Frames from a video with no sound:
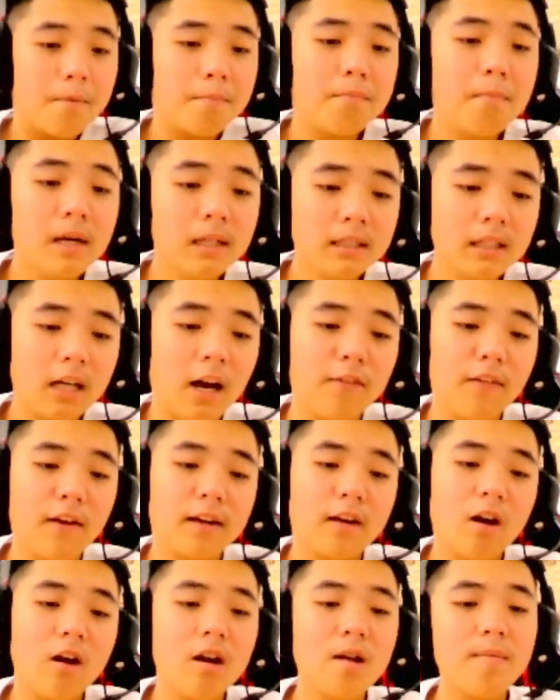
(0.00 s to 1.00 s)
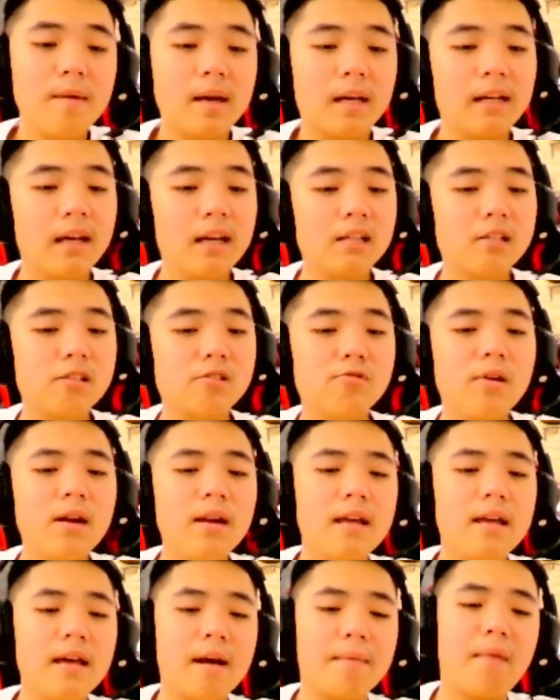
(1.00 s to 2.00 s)
much of economics is
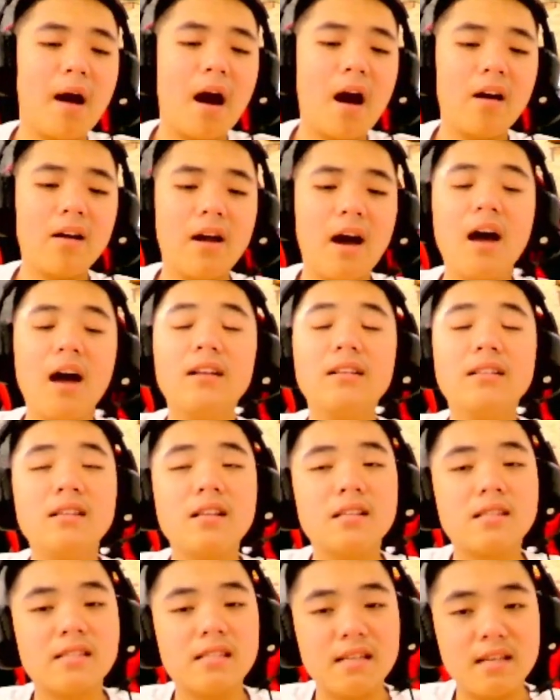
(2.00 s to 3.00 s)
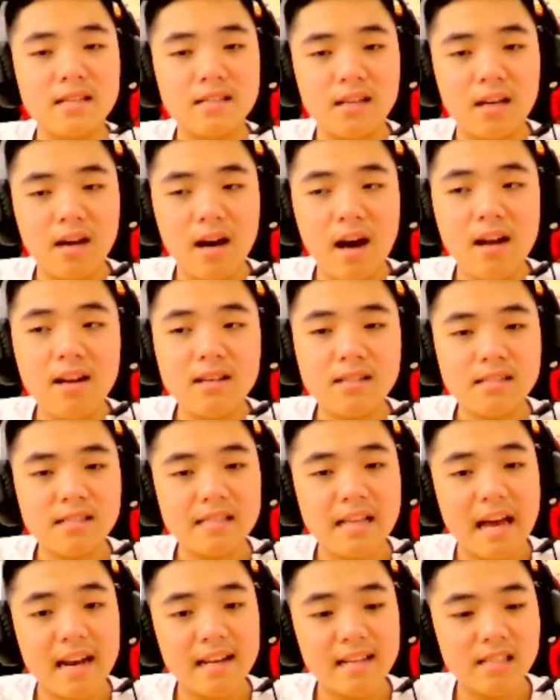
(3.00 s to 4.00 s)
really about the
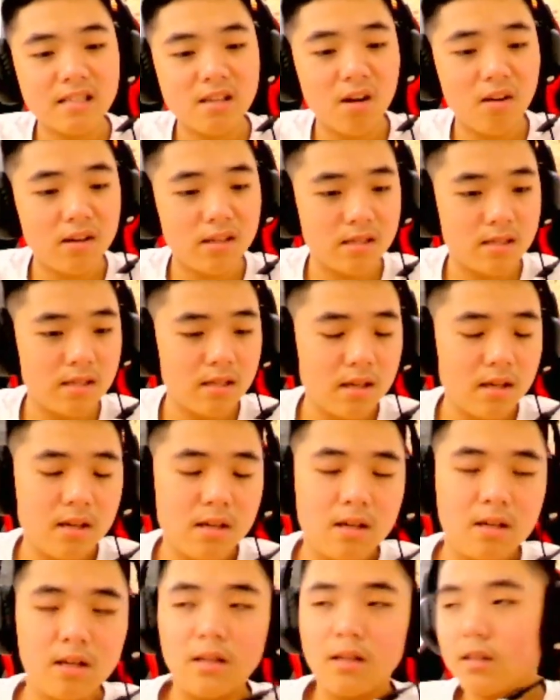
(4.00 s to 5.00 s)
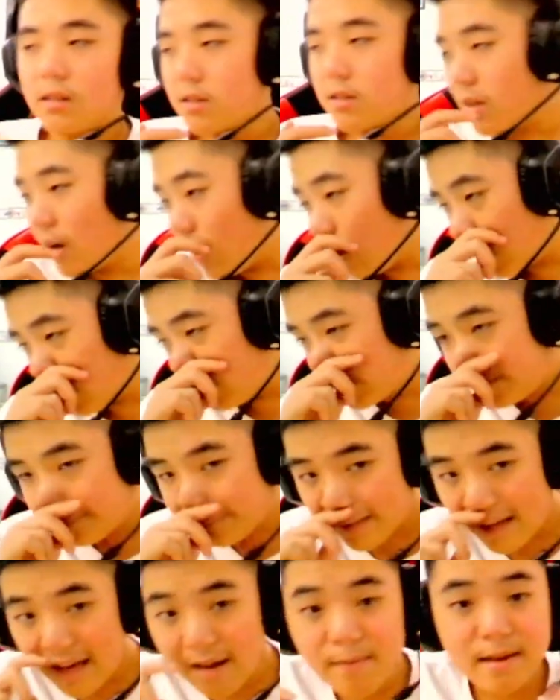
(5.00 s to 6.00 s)
understanding choice. So
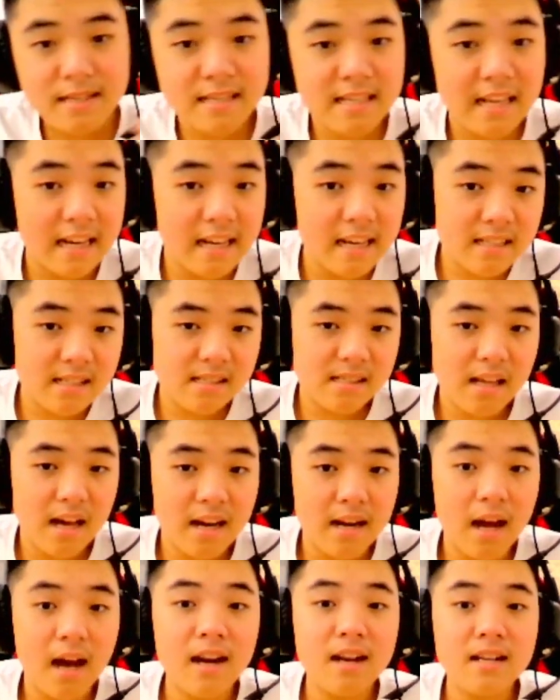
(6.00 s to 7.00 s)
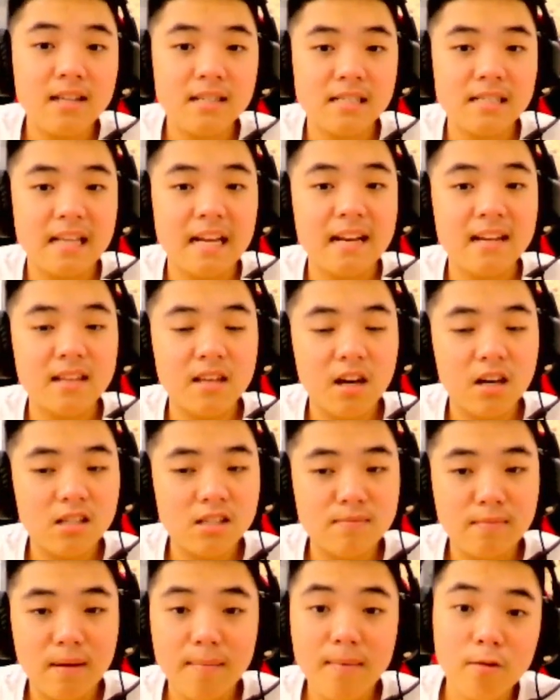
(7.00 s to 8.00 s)
if I say it's an understanding
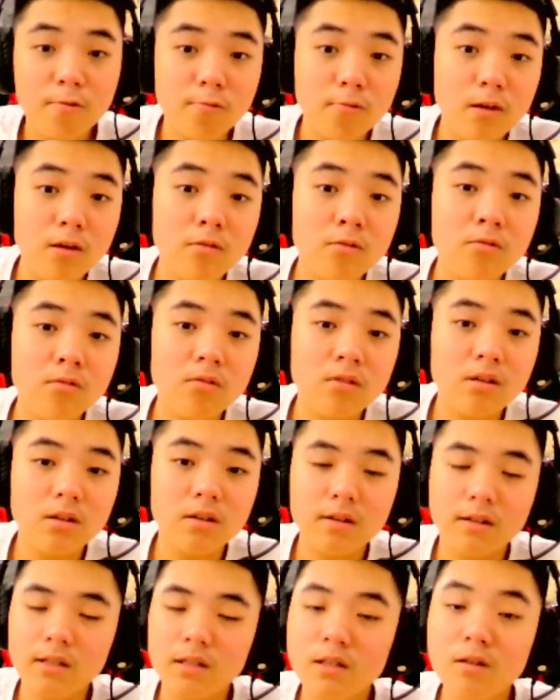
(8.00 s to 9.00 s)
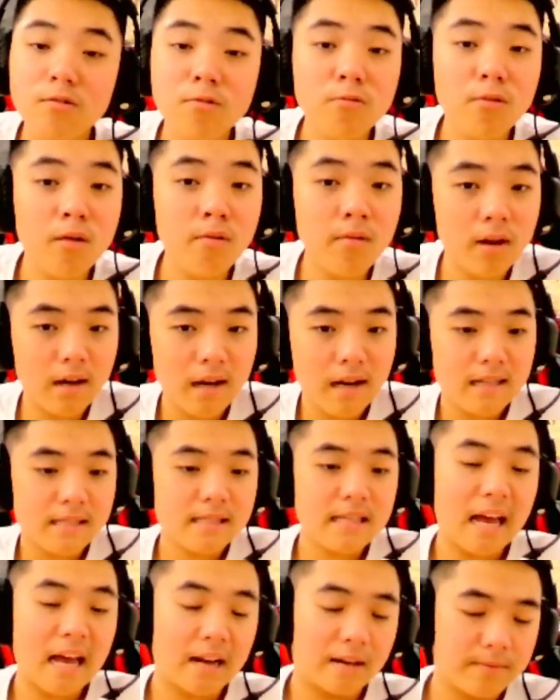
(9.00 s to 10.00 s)
choice, maybe you will, you will not
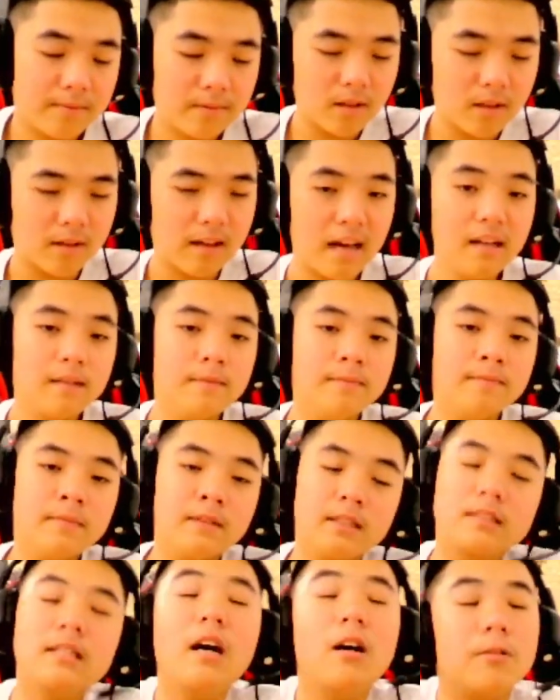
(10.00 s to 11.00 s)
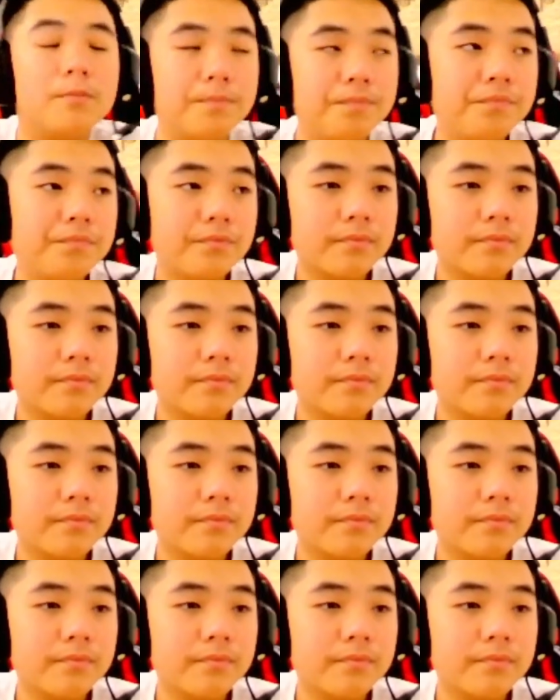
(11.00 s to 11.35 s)
understand. Okay, so